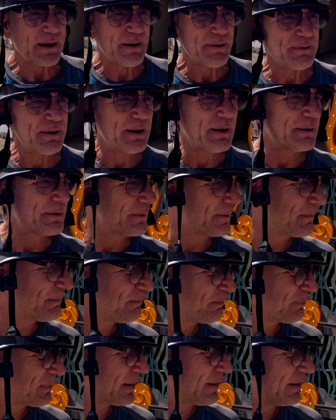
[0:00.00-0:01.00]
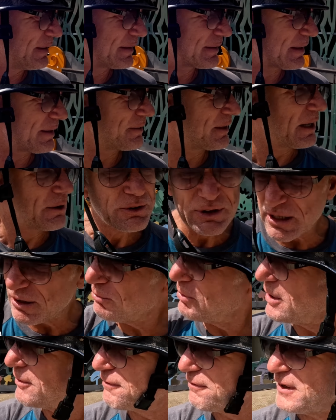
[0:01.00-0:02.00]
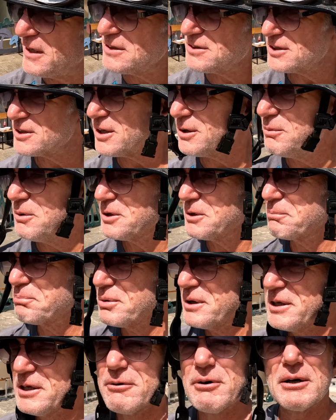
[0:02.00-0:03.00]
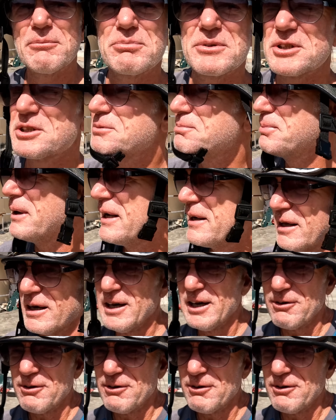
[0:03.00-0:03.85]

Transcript: I don't know. I don't know. So what things did I want to bring you up to speed?